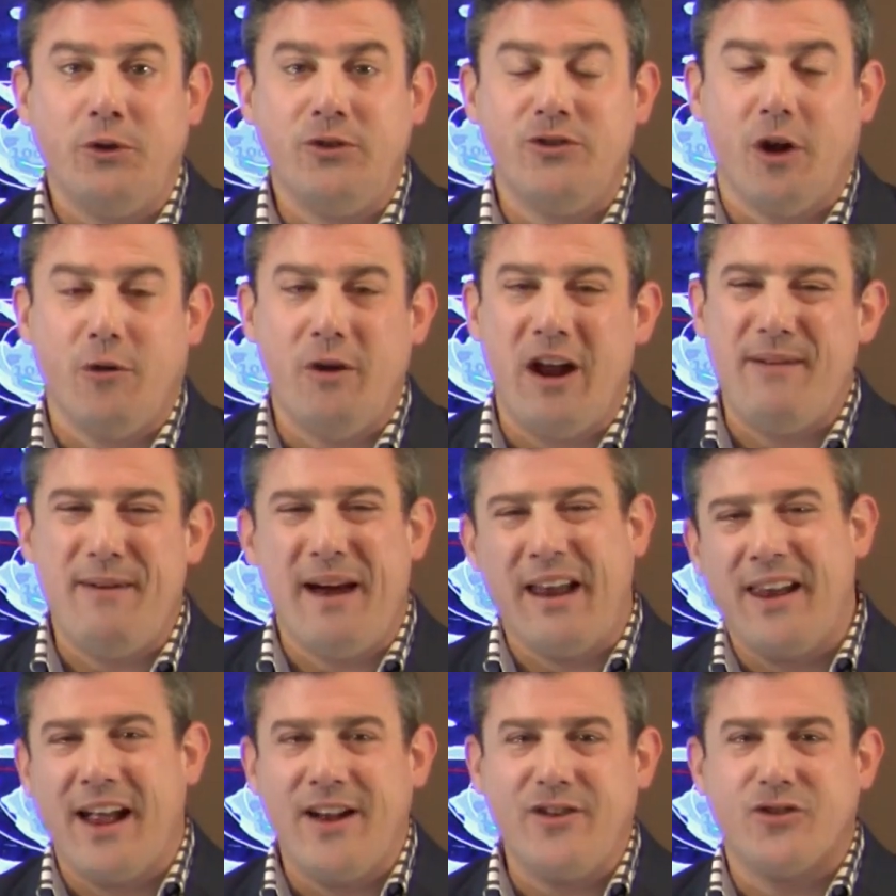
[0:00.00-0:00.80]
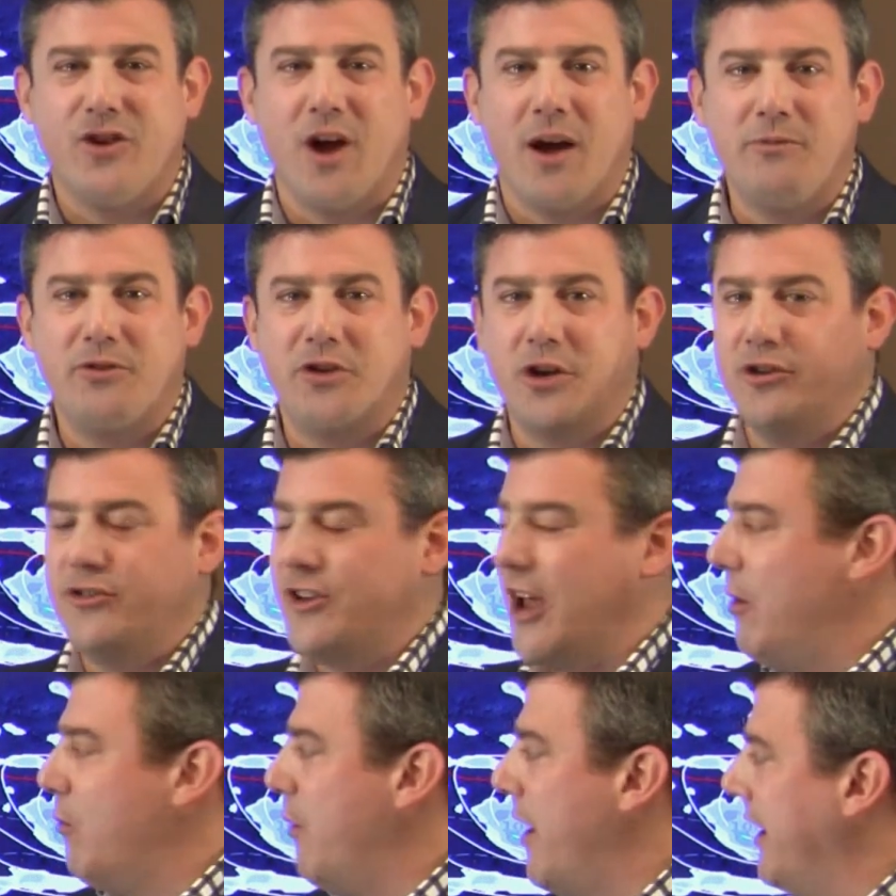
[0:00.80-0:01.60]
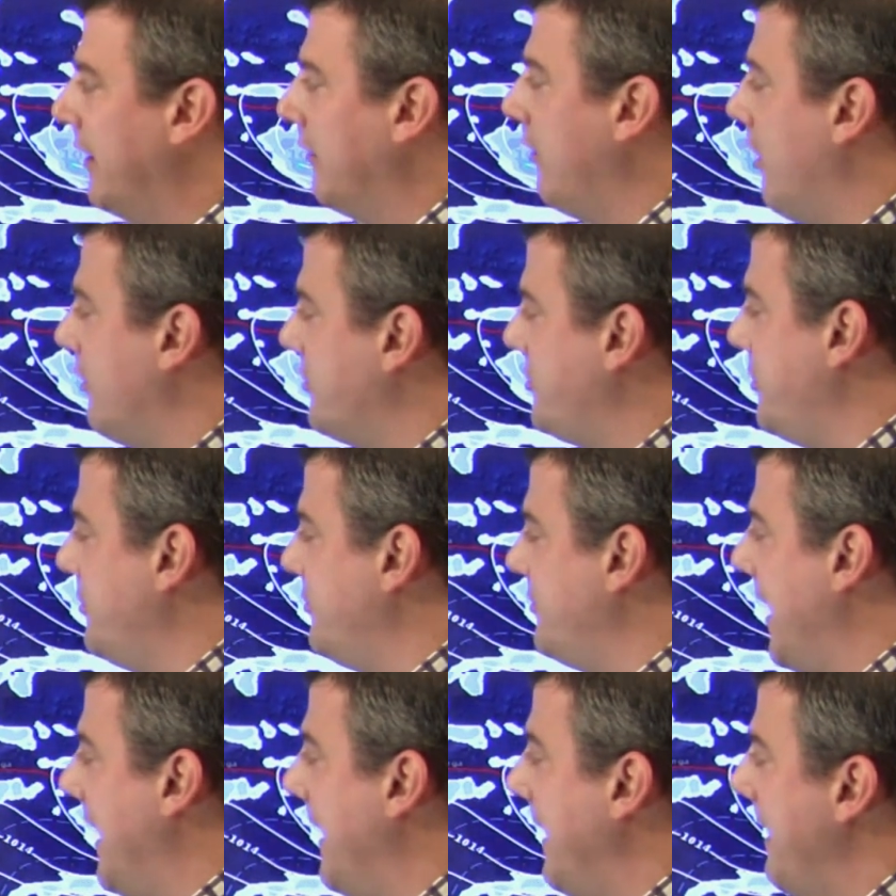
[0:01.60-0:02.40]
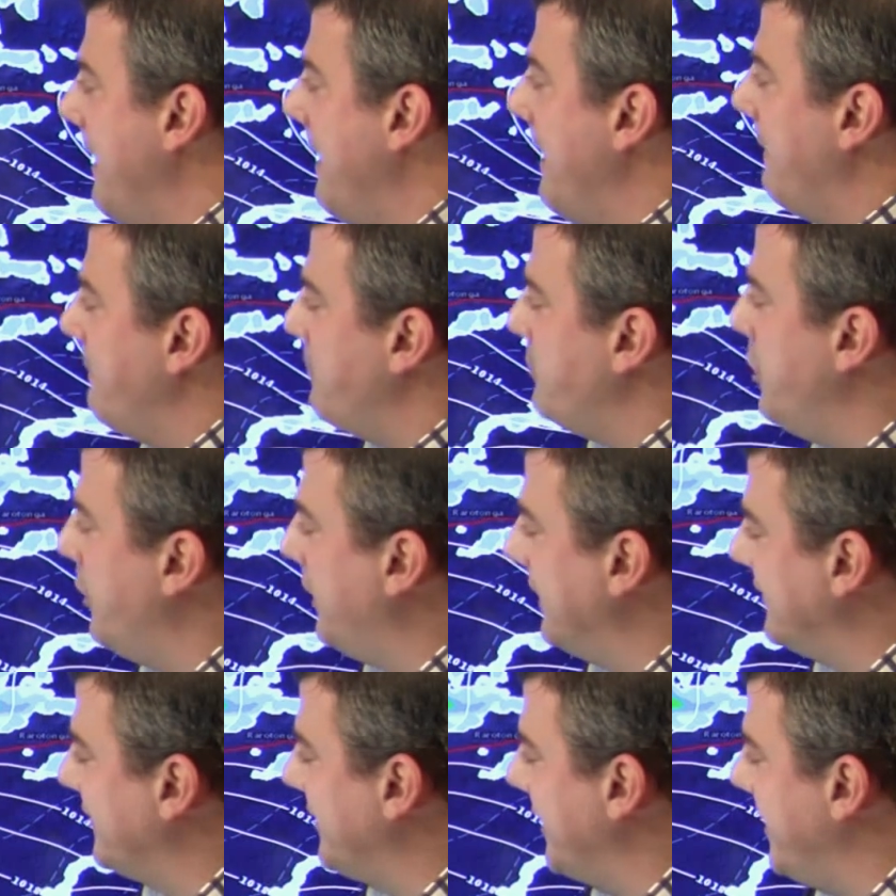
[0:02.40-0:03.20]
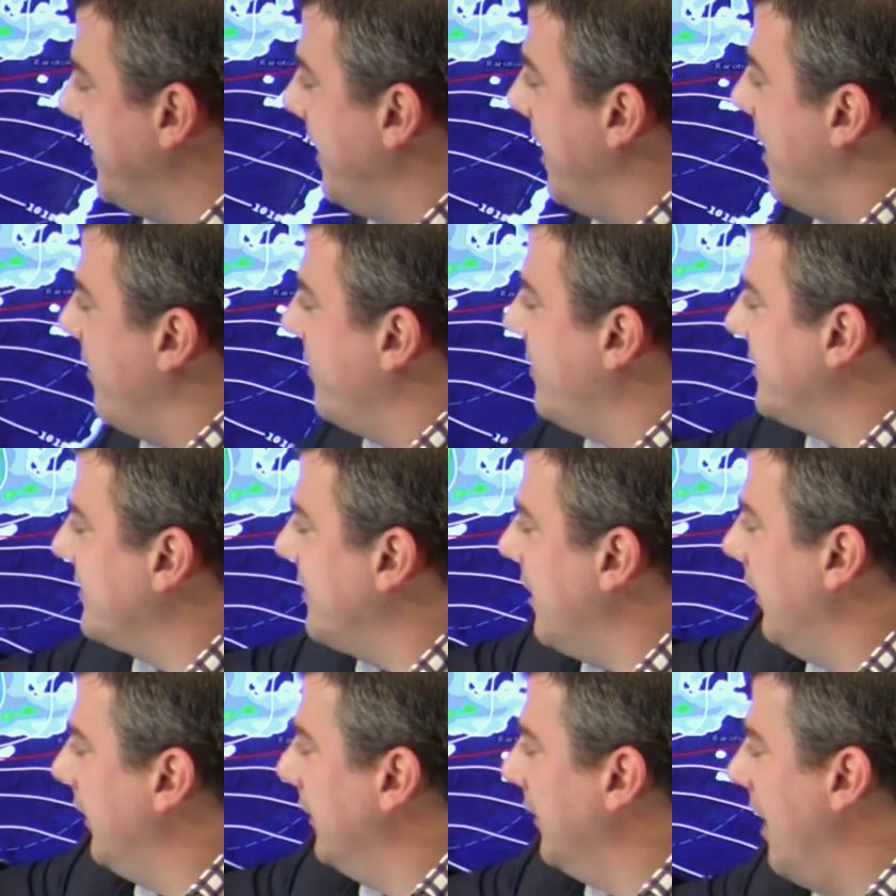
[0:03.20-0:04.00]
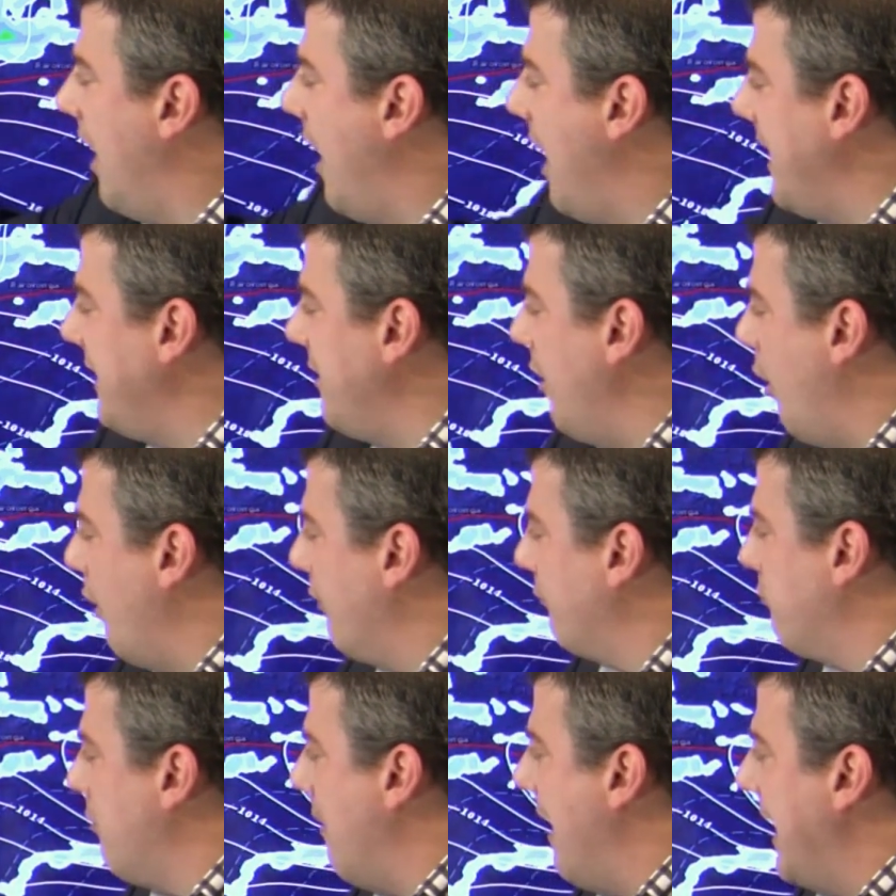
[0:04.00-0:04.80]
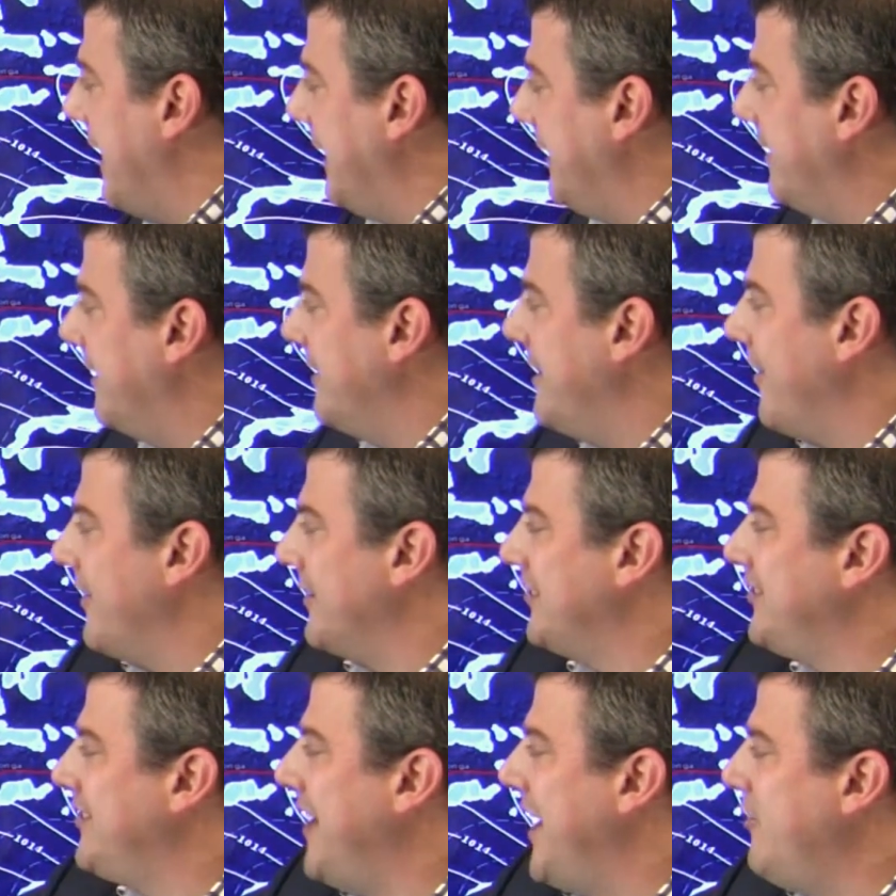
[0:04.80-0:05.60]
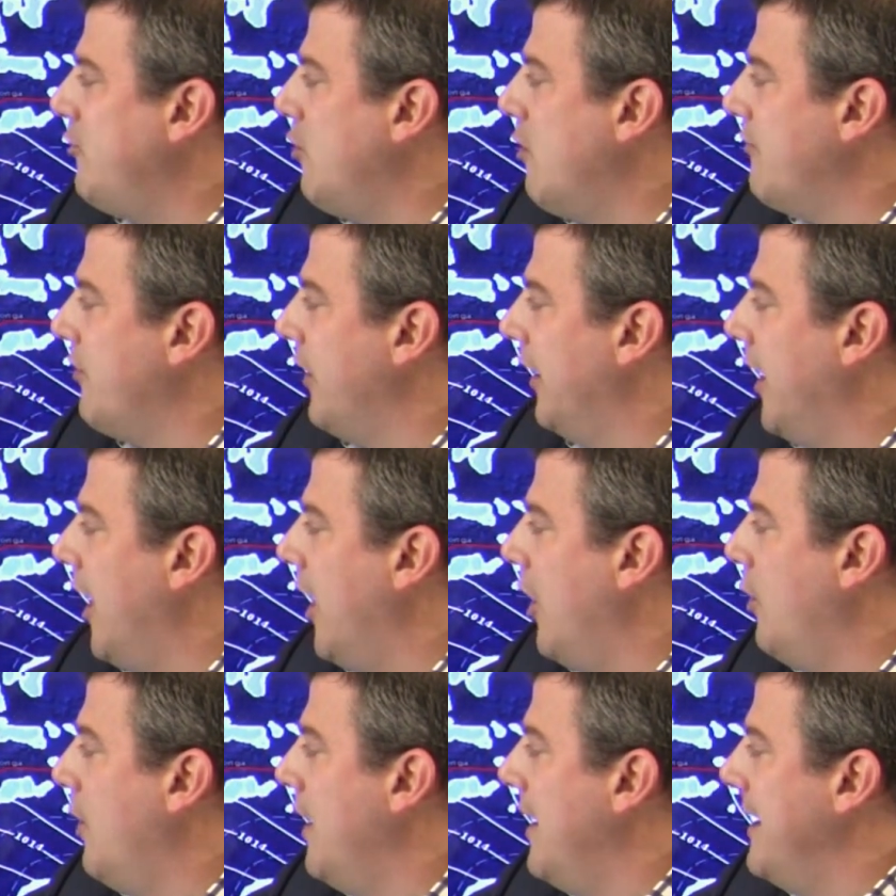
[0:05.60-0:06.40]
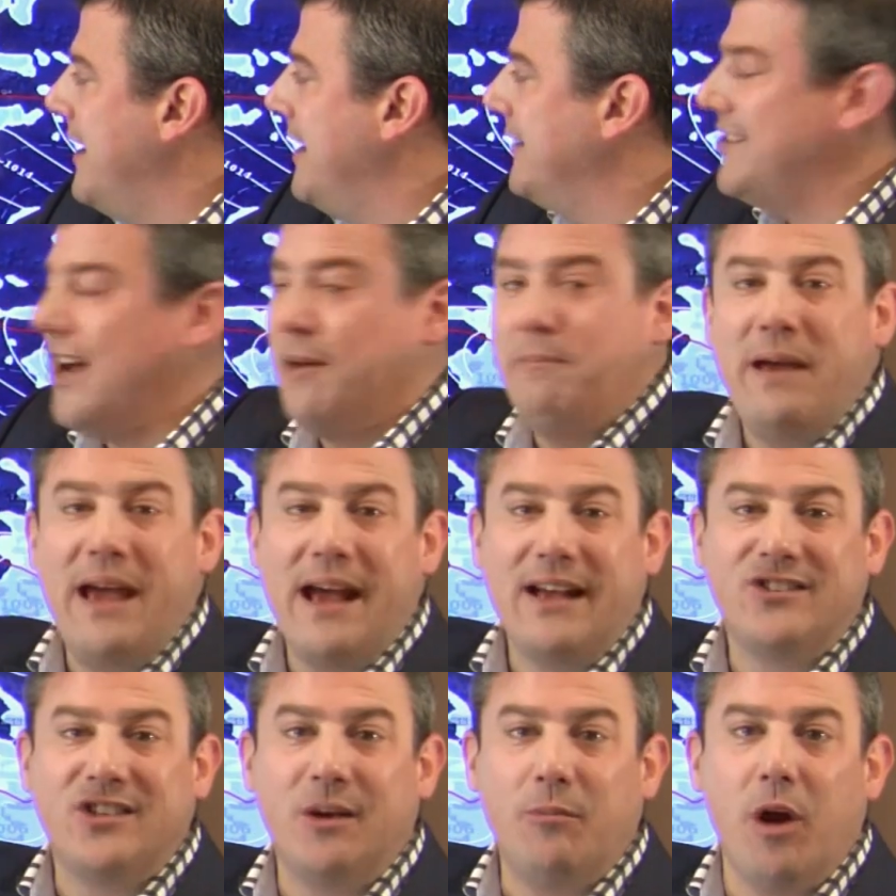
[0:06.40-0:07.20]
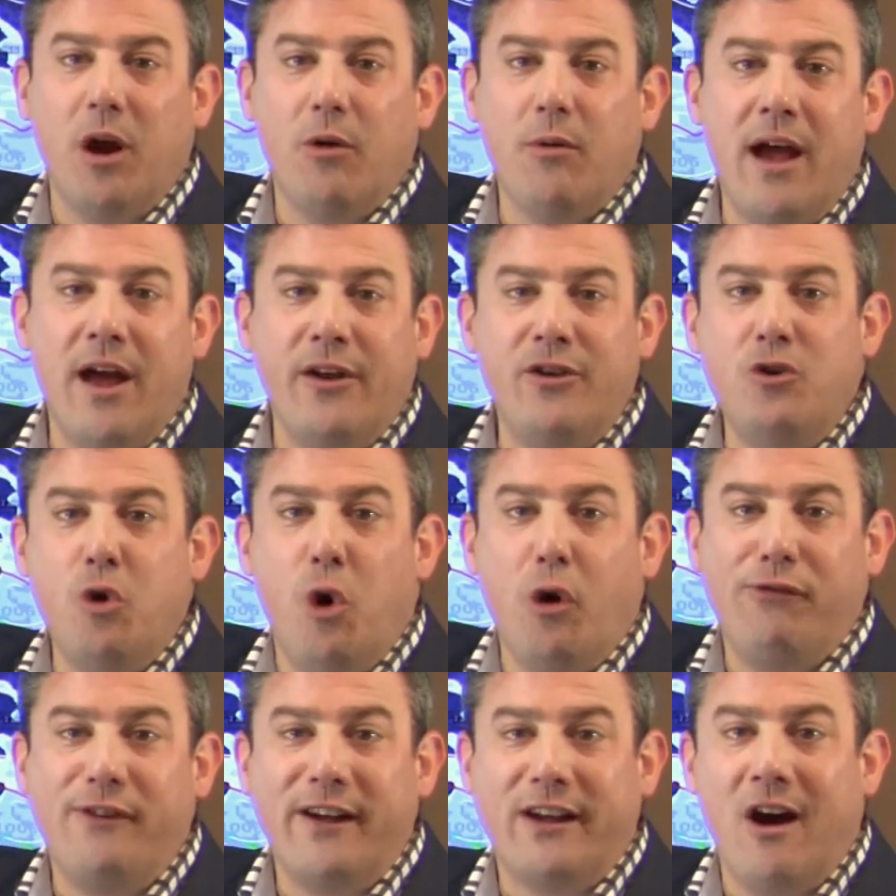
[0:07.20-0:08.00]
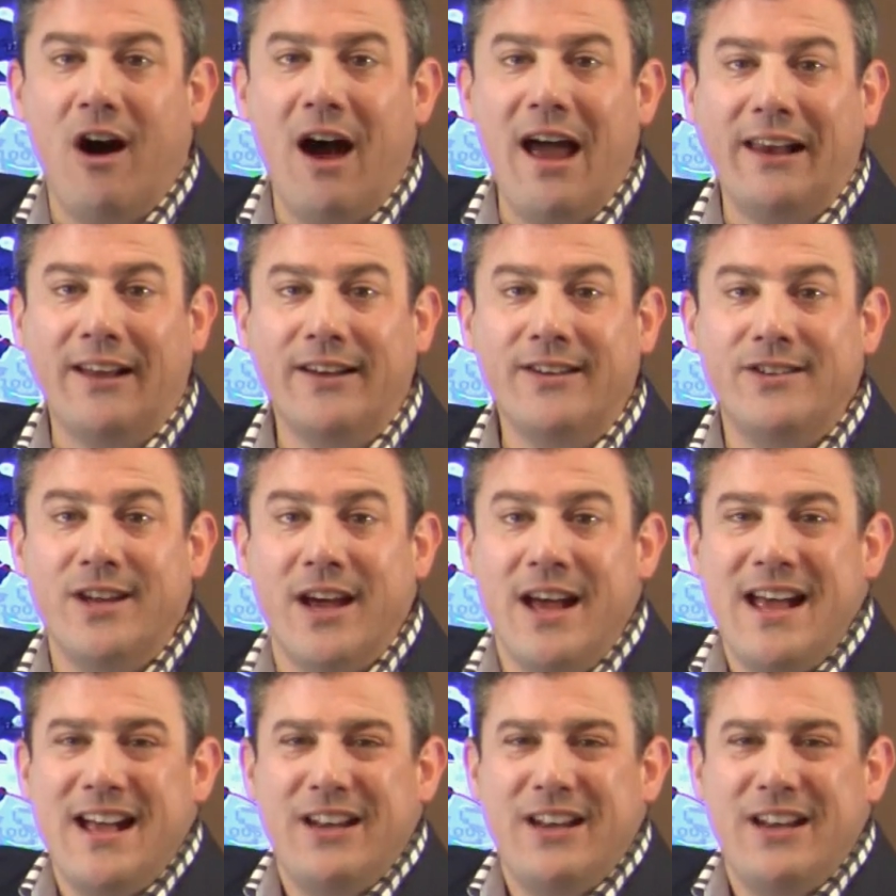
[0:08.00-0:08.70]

So around about lunchtime Tuesday, 1 o'clock Tuesday, you can see this line of rain. Now the center of the low is up here, somewhere around Norfolk Island.